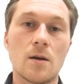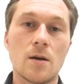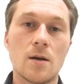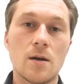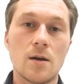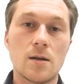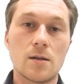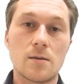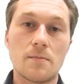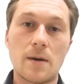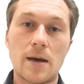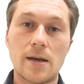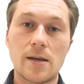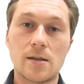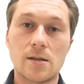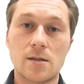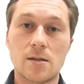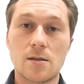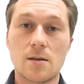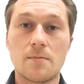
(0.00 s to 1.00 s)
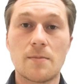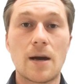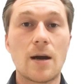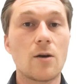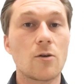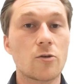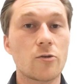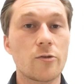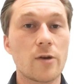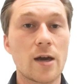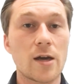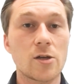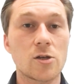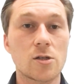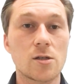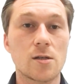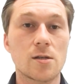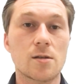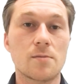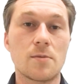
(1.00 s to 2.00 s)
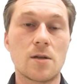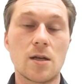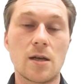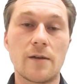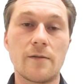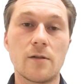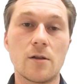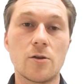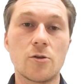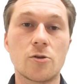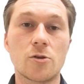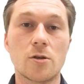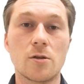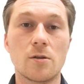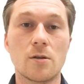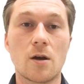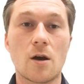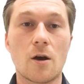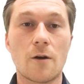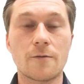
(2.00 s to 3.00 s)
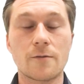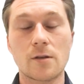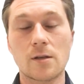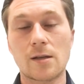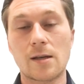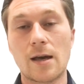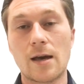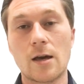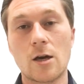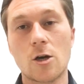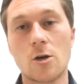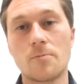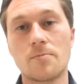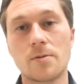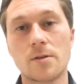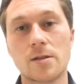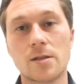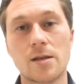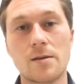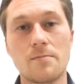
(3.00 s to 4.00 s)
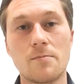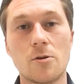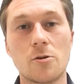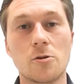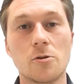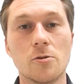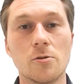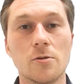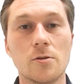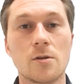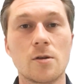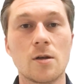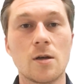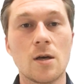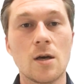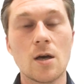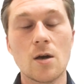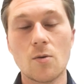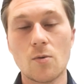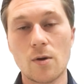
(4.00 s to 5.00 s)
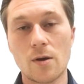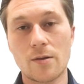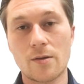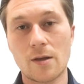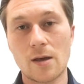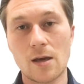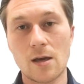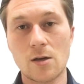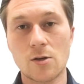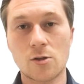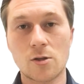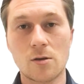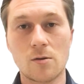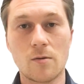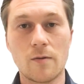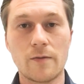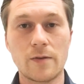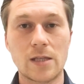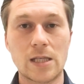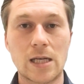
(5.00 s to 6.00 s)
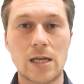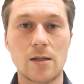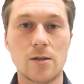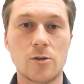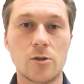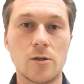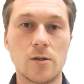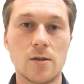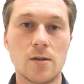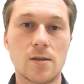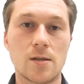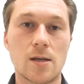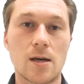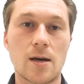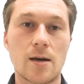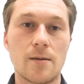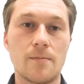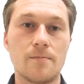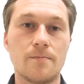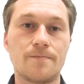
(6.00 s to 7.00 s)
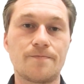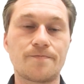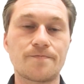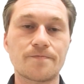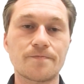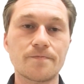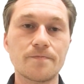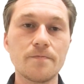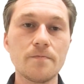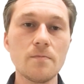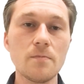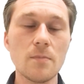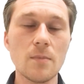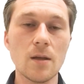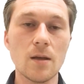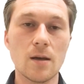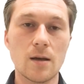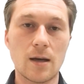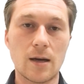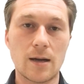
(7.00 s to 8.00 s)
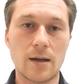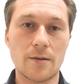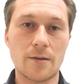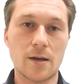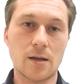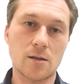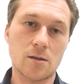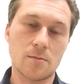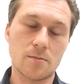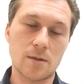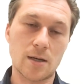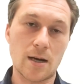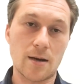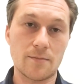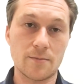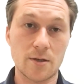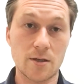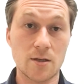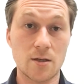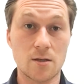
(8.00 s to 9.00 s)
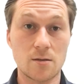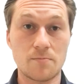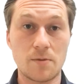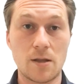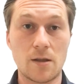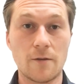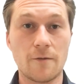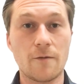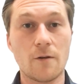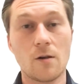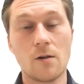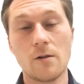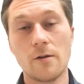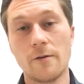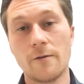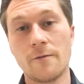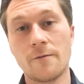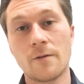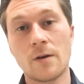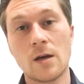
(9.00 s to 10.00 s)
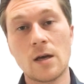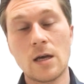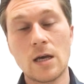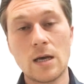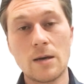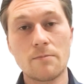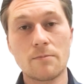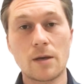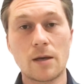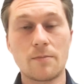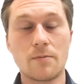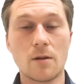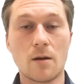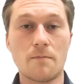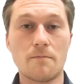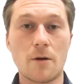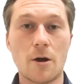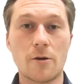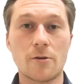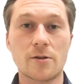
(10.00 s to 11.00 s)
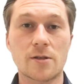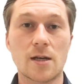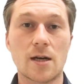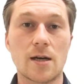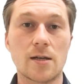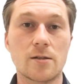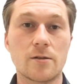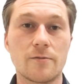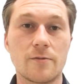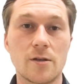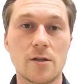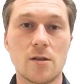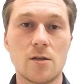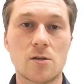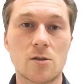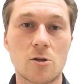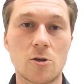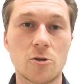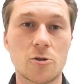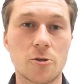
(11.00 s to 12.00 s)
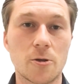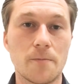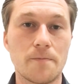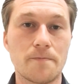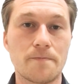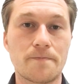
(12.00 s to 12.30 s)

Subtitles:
Debates about creationism and evolution often get hopelessly muddled with the issue of intelligent design, and I think sometimes this has been the fault of people on both sides of the discussion.